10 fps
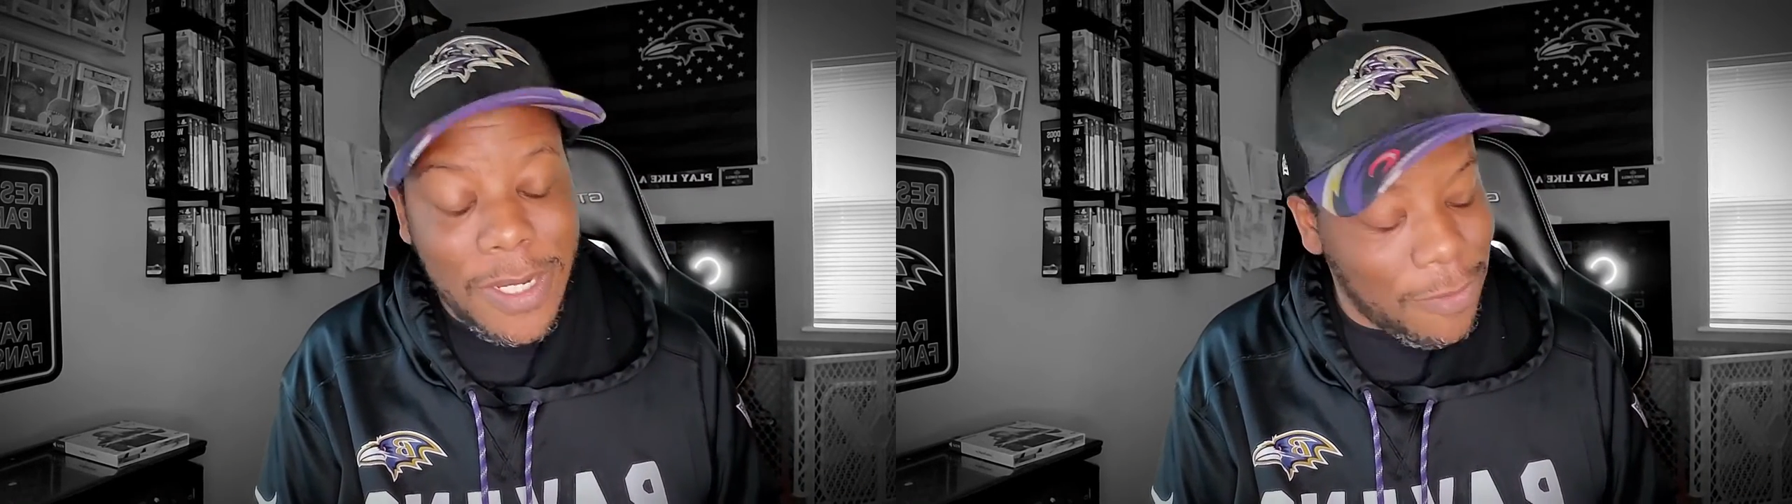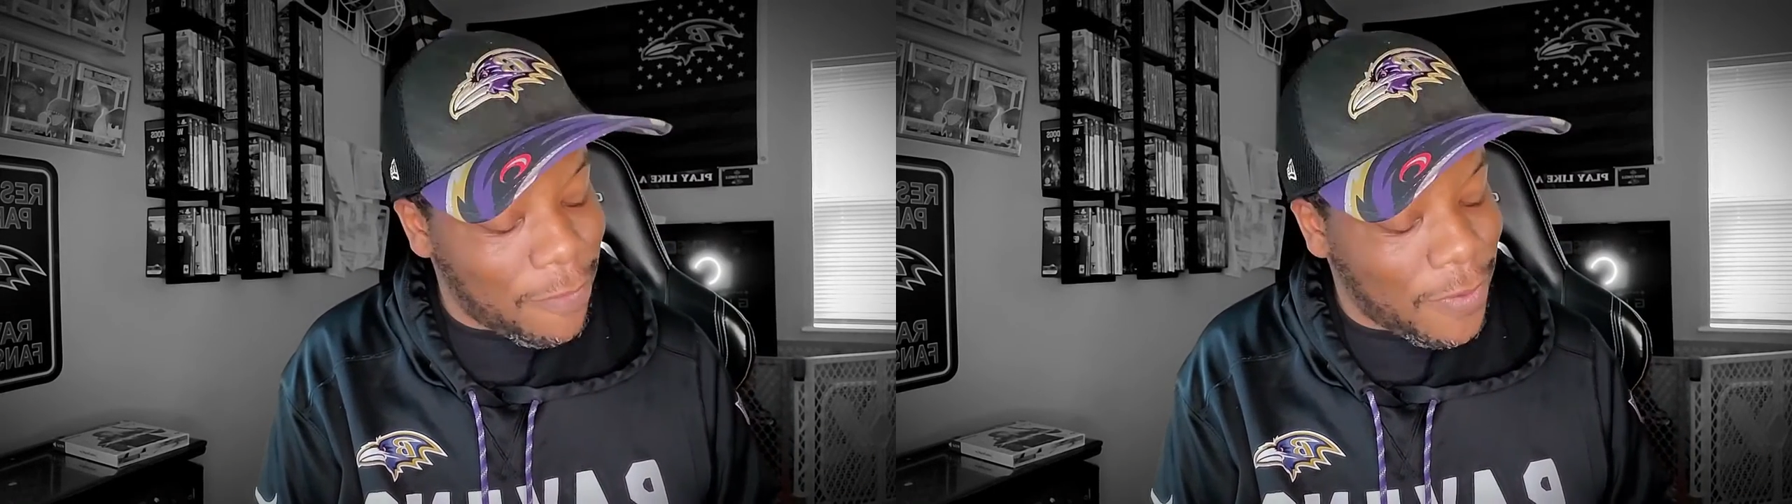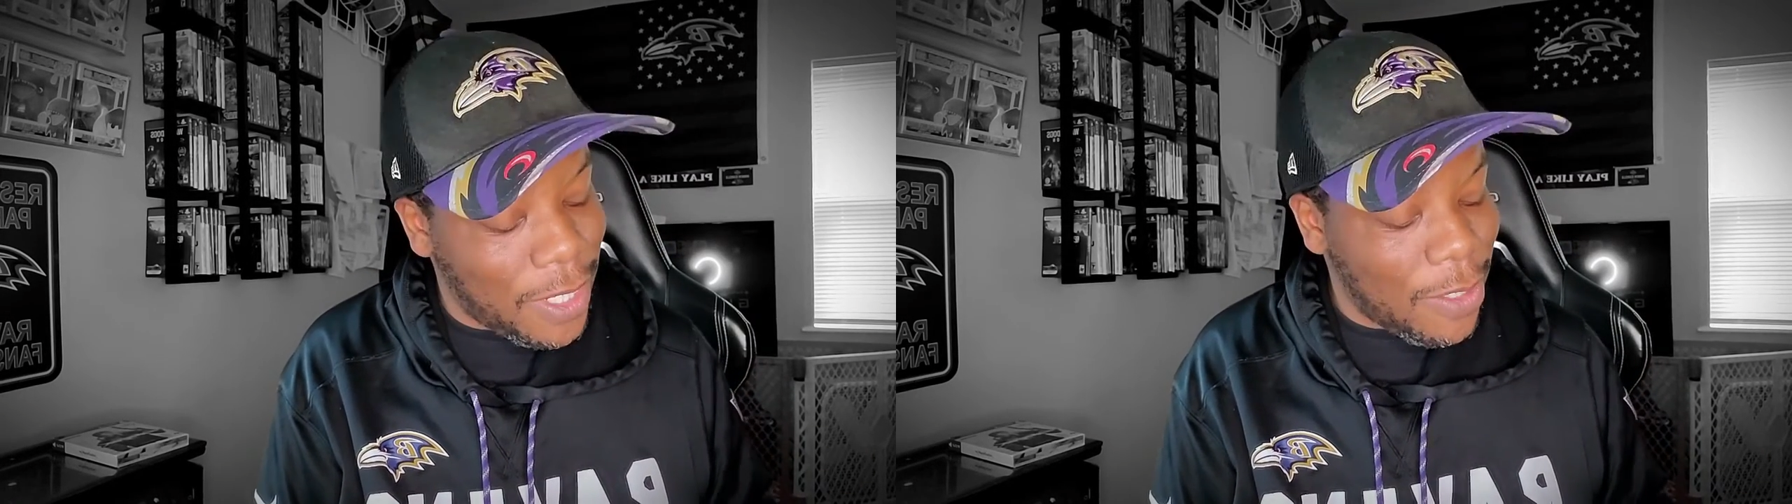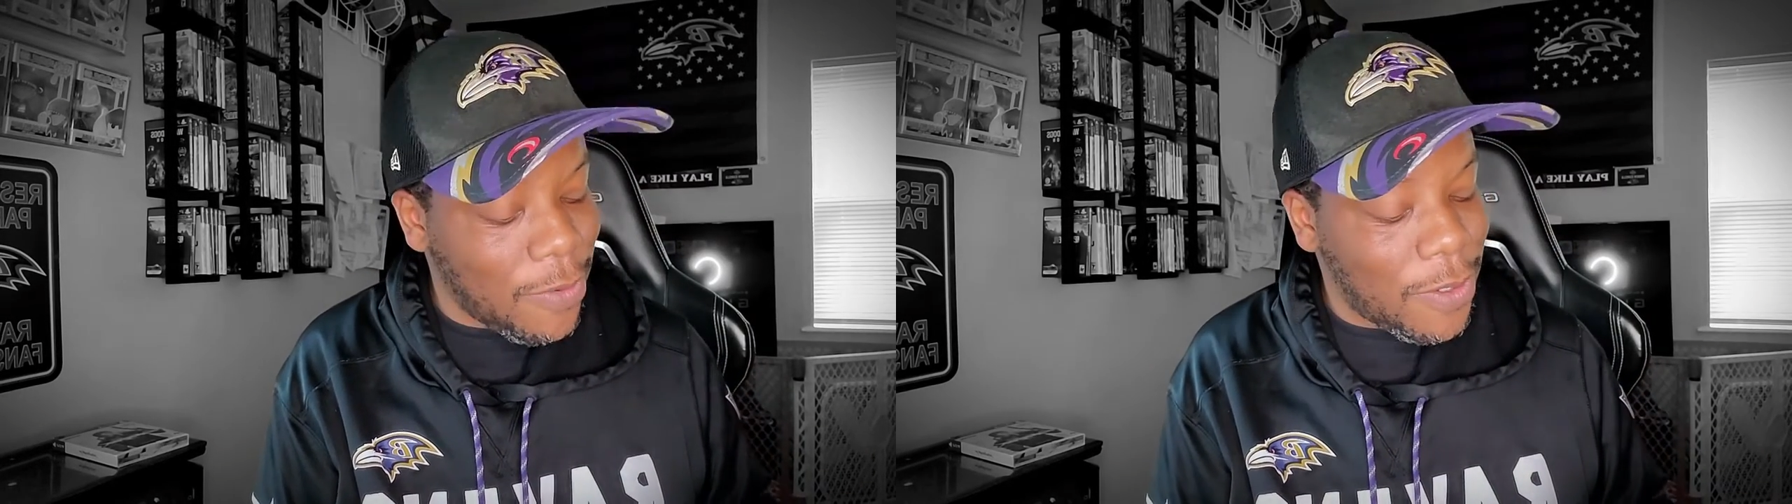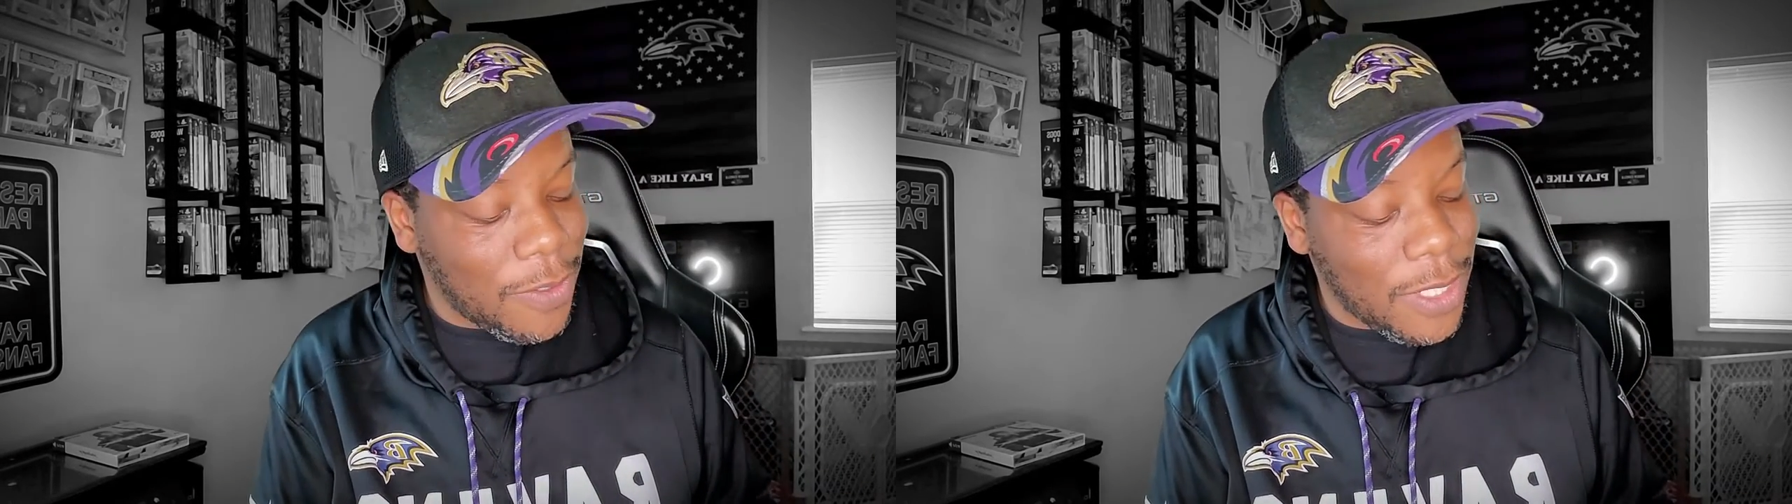do a
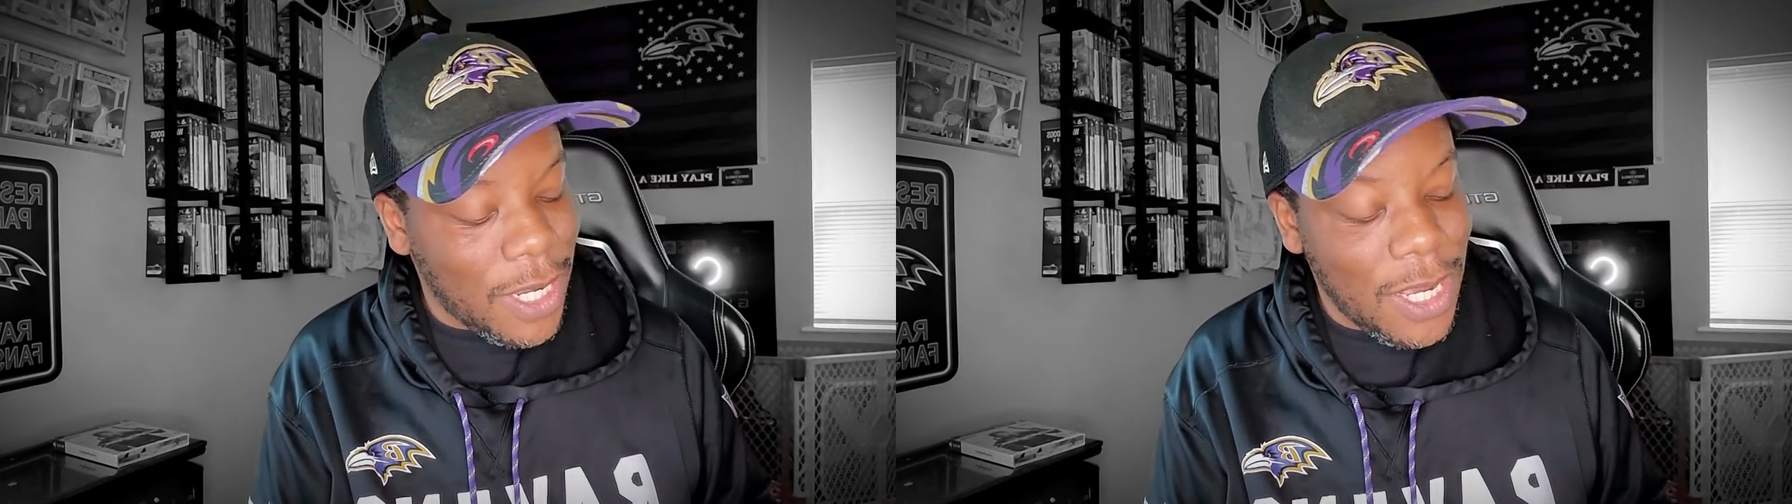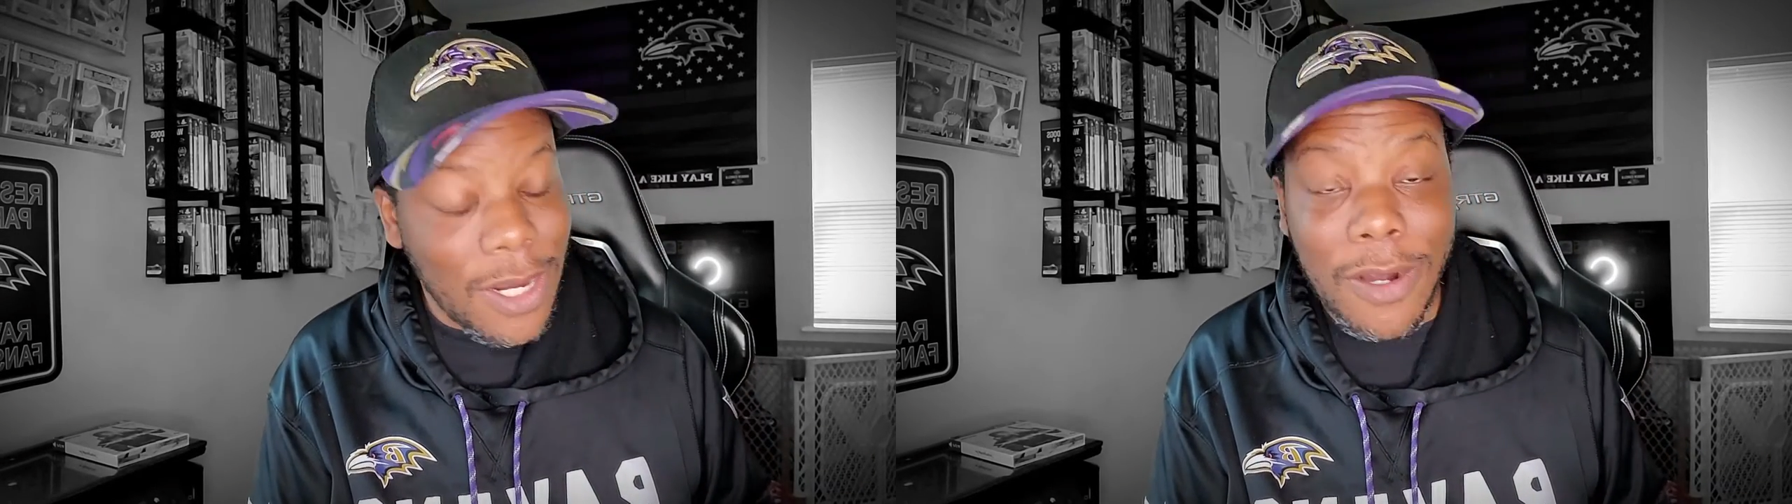video on that?